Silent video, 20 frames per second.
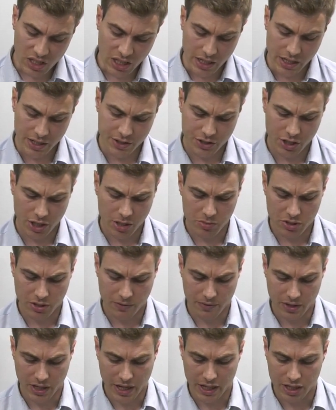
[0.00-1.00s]
In terms
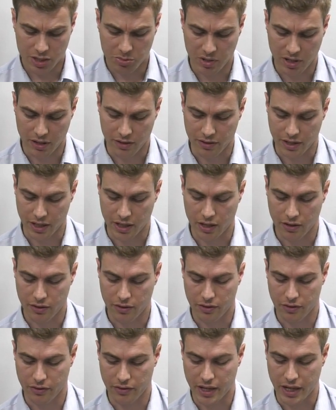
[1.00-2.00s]
of the next big thing,
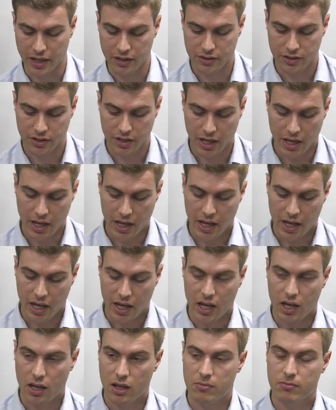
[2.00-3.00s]
other than that,
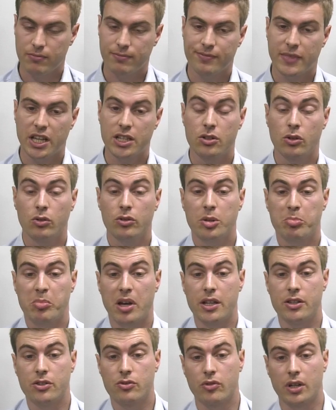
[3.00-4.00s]
it all
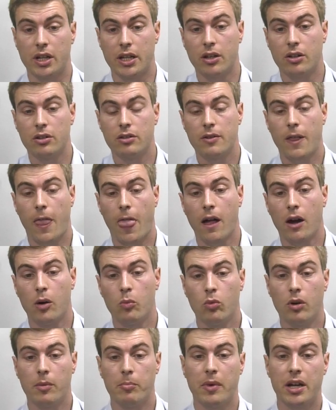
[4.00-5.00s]
depends really on
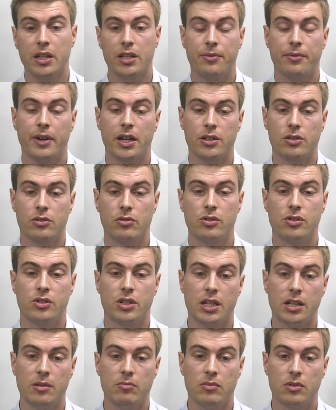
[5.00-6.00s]
what manufacturers
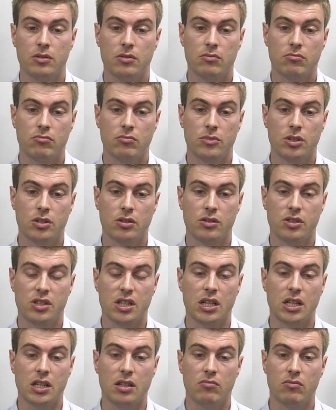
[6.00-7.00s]
deem to
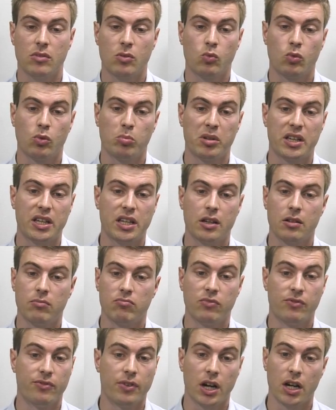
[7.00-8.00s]
see will be a
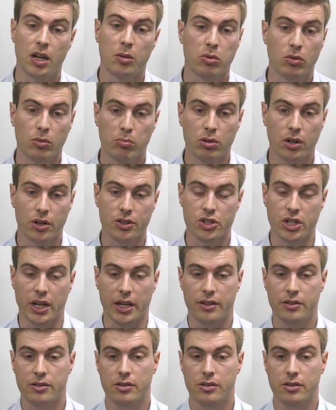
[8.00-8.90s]
viable project.